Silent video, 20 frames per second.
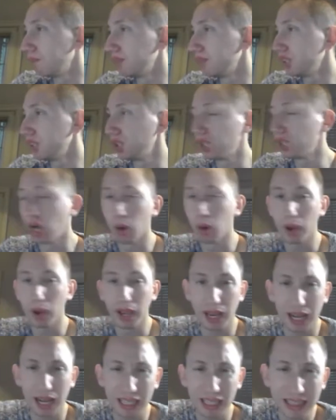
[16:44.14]

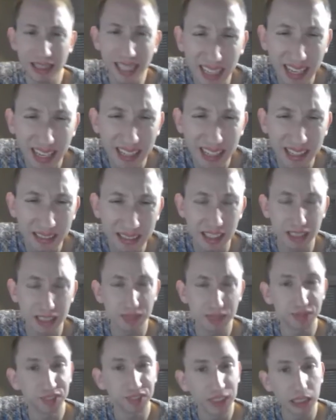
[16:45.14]
I think it does
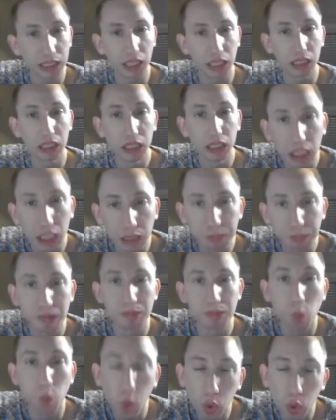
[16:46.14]
feel a little bit
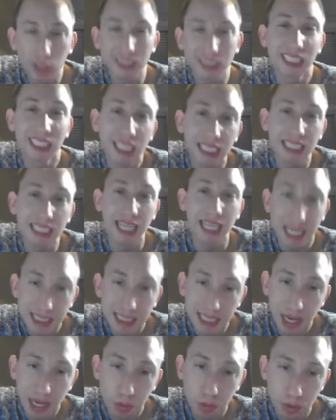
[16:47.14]
more
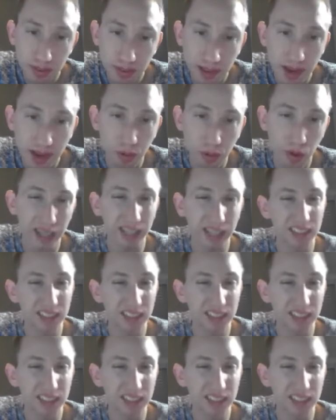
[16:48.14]
city-esque, I would say, right?